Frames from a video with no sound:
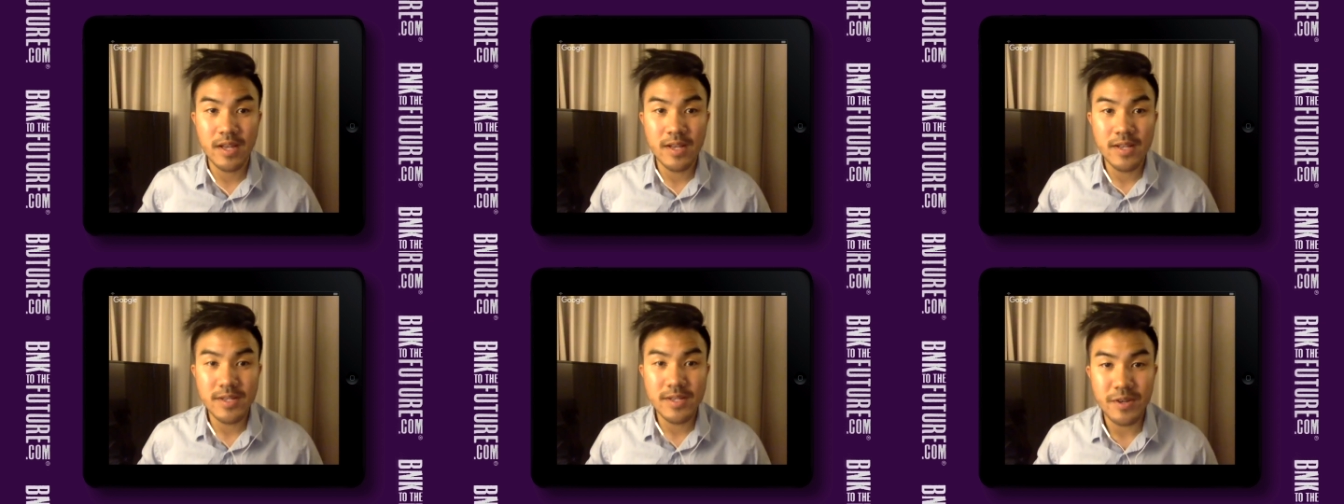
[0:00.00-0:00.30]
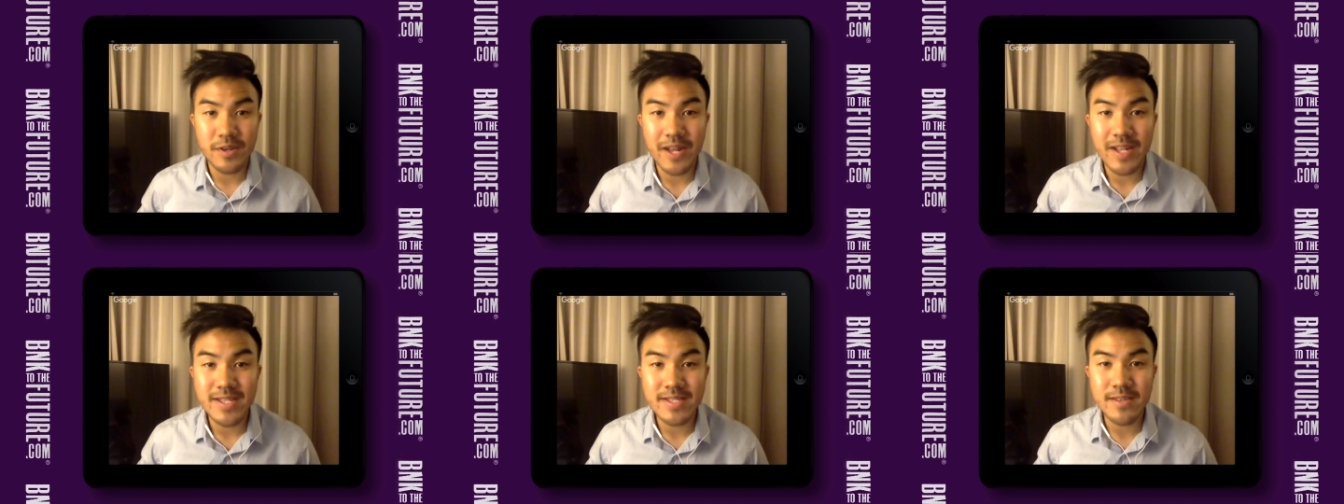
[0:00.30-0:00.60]
So
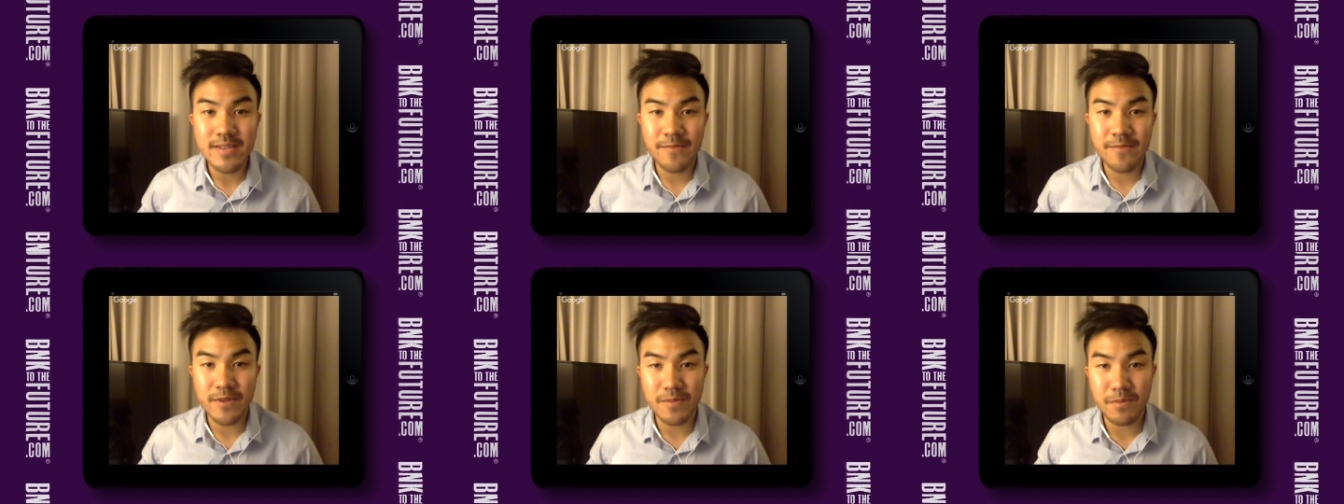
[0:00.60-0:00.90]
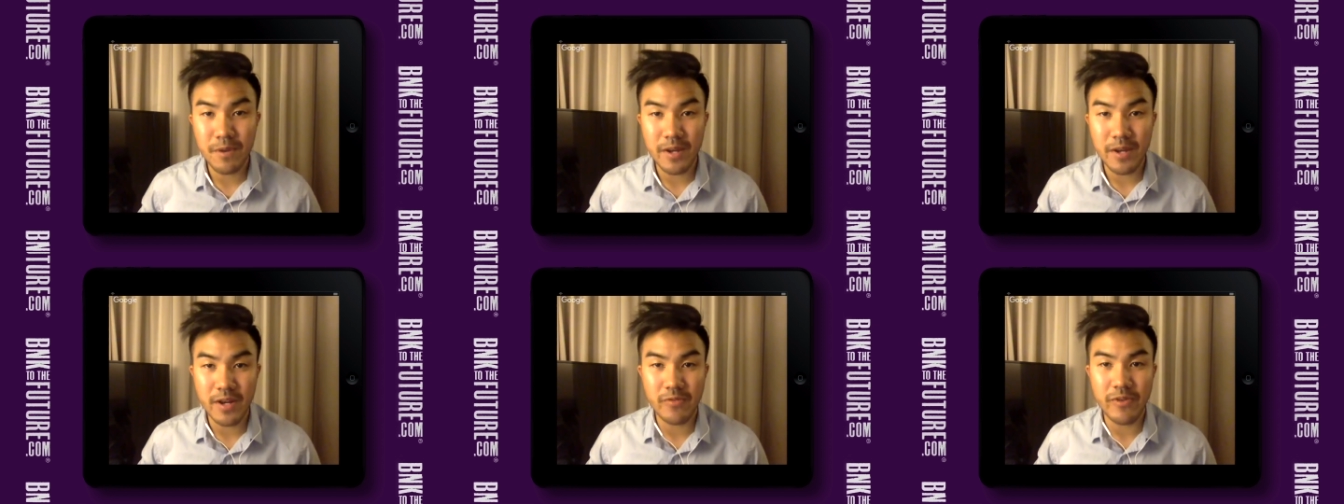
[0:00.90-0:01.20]
that's the full
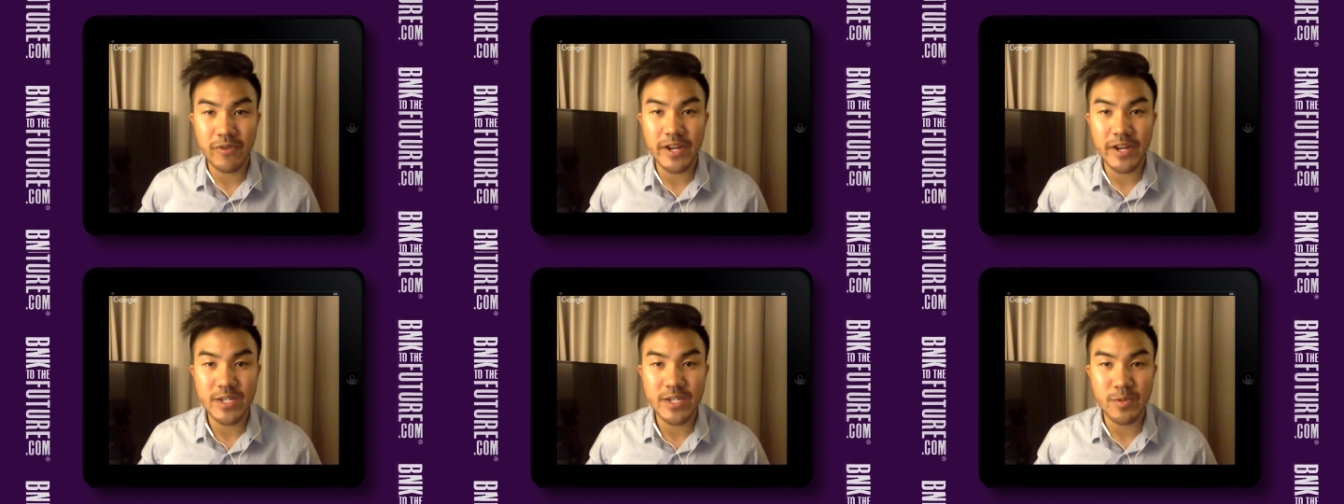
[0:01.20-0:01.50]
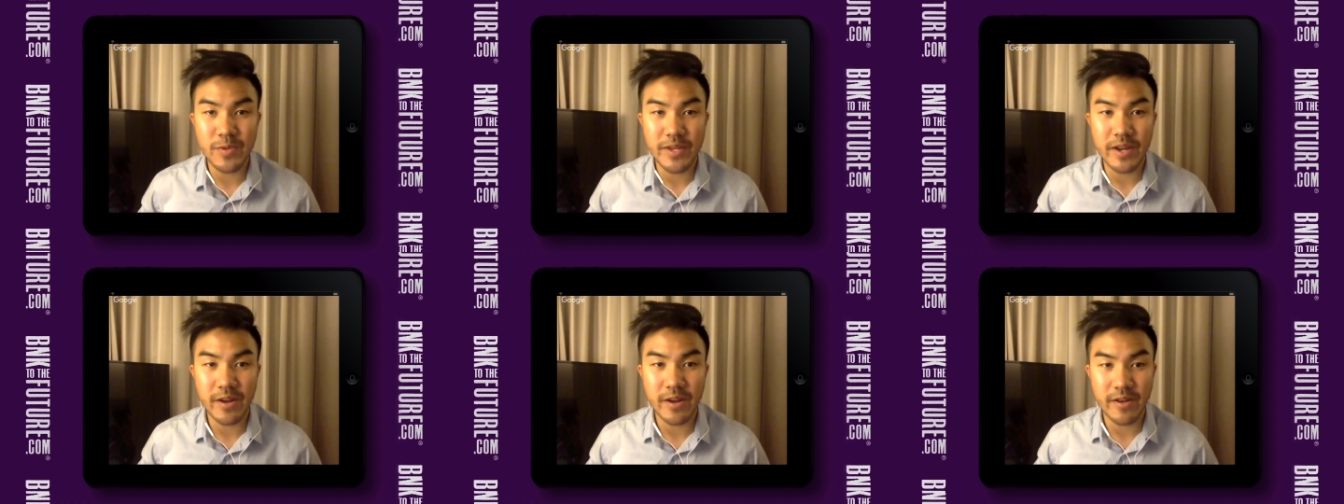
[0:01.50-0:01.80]
product range
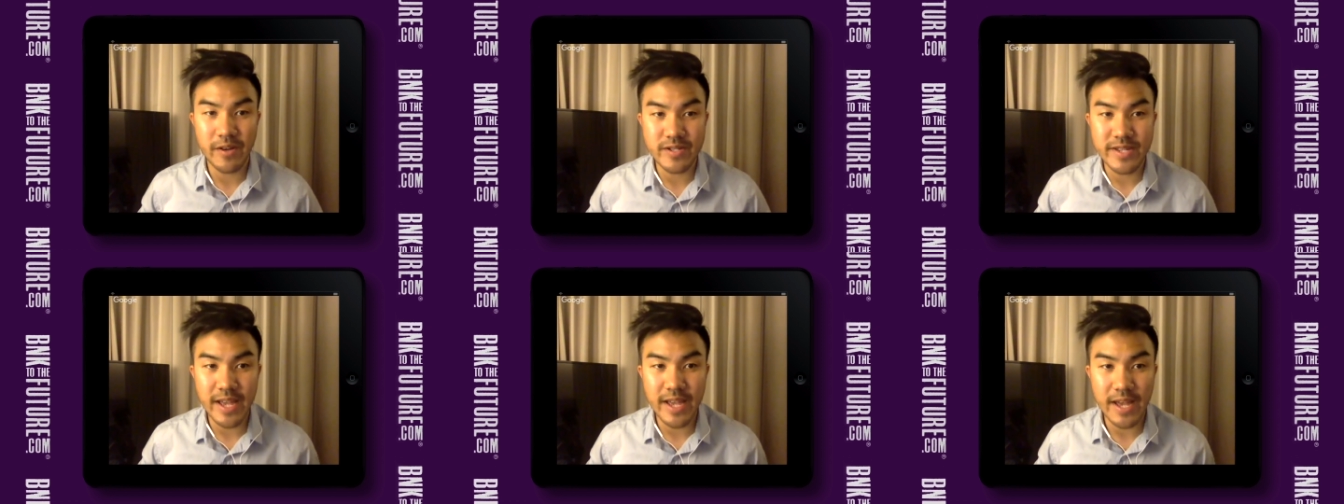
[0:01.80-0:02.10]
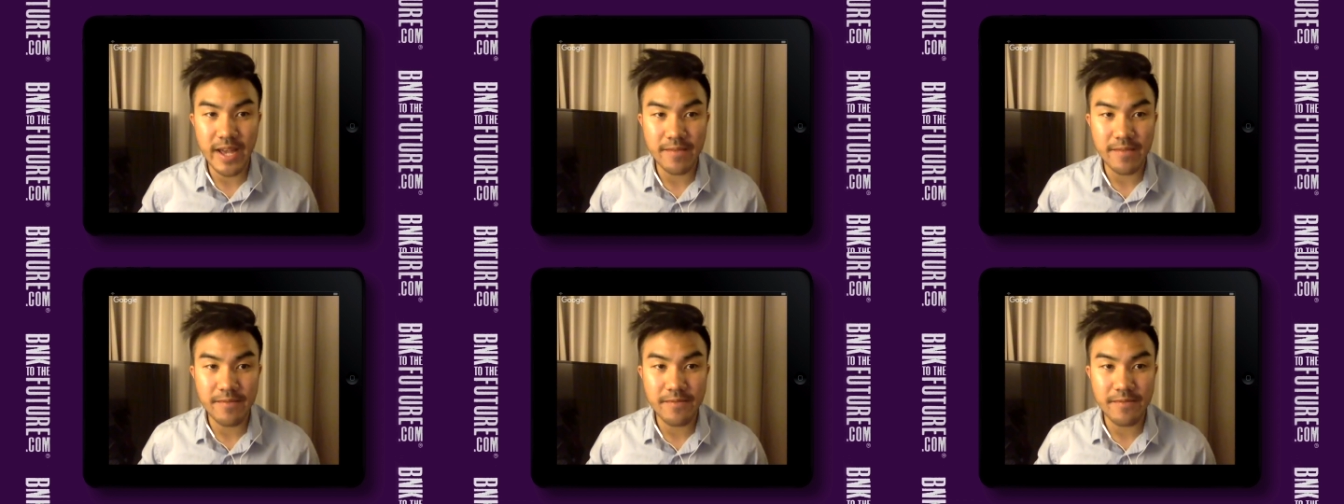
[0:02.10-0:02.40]
we currently
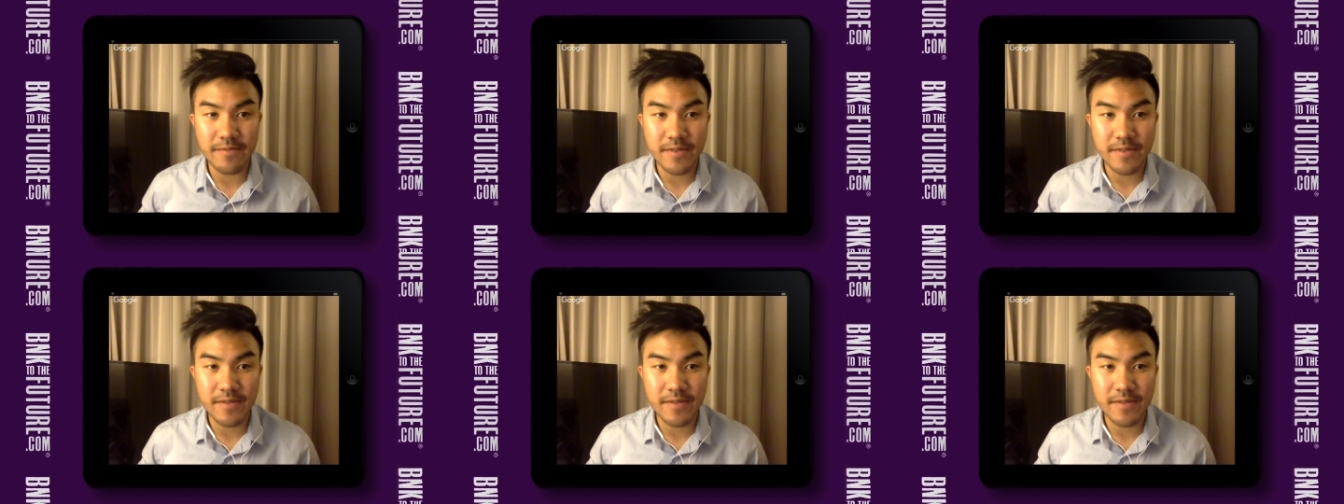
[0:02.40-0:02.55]
have.